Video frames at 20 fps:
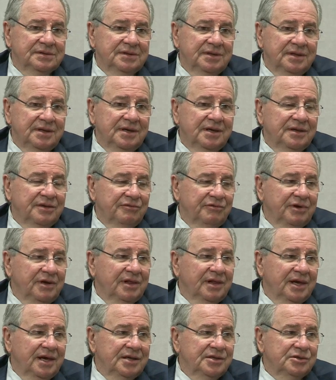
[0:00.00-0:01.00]
that other
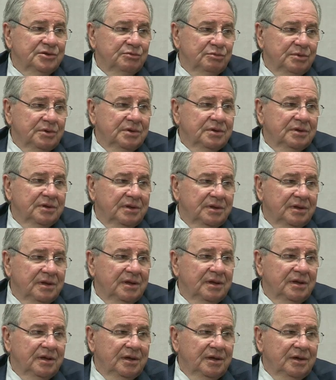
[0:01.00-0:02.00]
airlines will
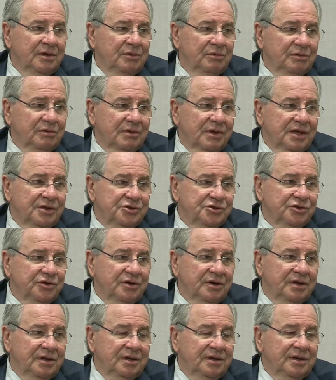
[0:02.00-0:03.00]
catch
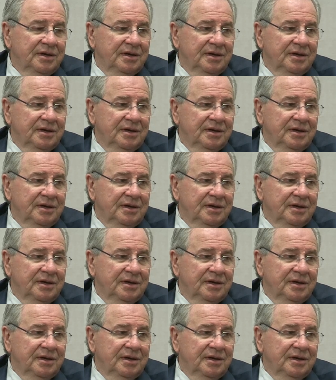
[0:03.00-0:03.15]
on.